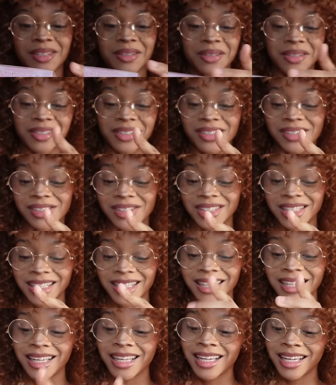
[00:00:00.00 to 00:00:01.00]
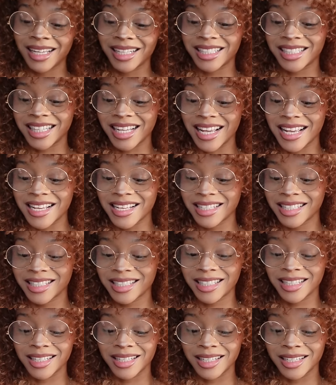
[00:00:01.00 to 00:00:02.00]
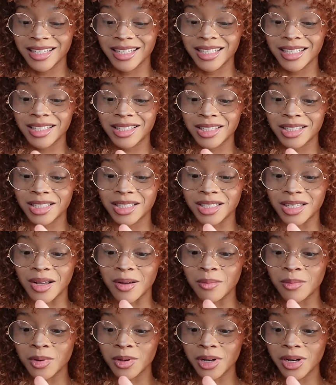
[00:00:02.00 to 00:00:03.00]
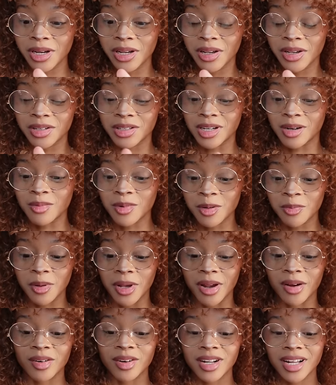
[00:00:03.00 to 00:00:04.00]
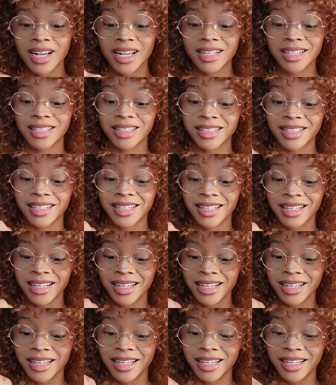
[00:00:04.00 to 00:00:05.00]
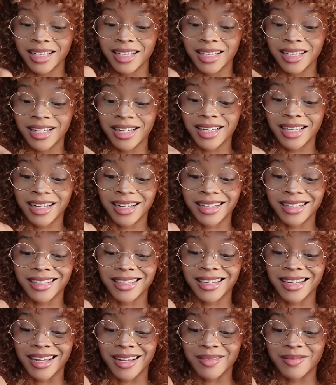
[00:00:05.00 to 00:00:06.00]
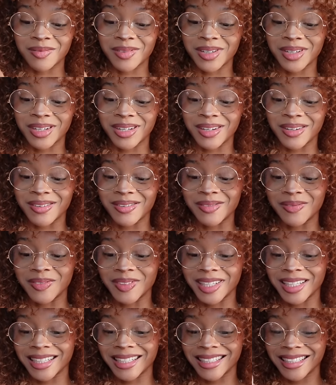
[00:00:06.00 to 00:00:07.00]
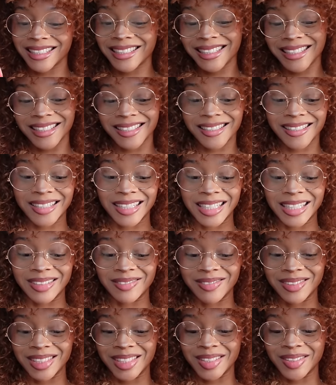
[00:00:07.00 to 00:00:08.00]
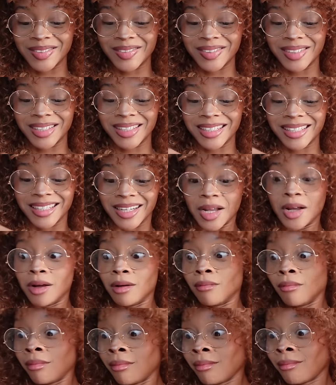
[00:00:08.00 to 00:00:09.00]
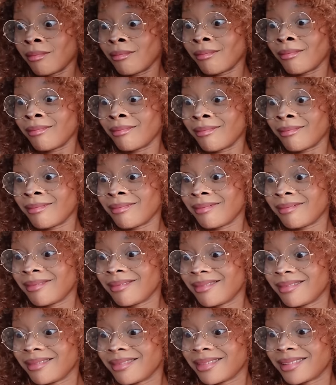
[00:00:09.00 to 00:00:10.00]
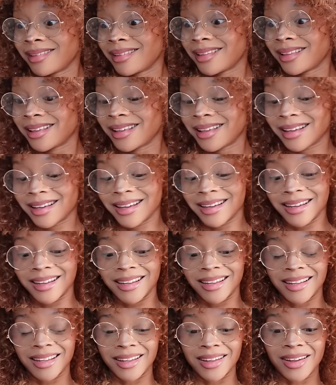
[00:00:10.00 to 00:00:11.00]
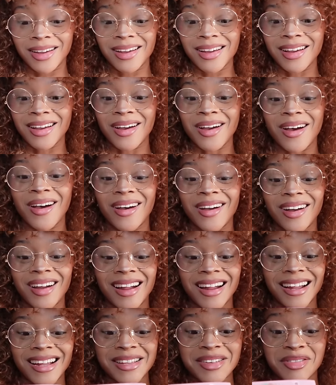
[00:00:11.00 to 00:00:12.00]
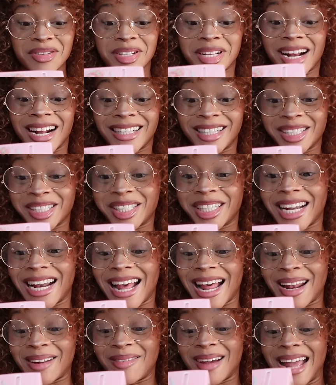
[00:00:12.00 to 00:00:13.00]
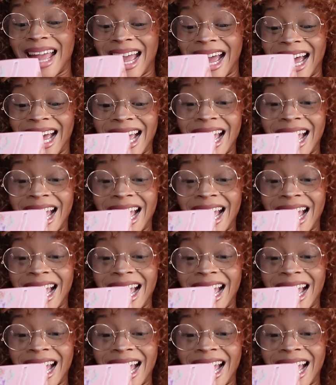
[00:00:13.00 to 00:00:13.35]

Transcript: called. It says Summer, Summer Paradise. And I'm gonna open it. Oh, so. Oh, wait, wait, wait, wait. Which one do you want on the side? You see the pictures of the ones. you scared the shit out of me.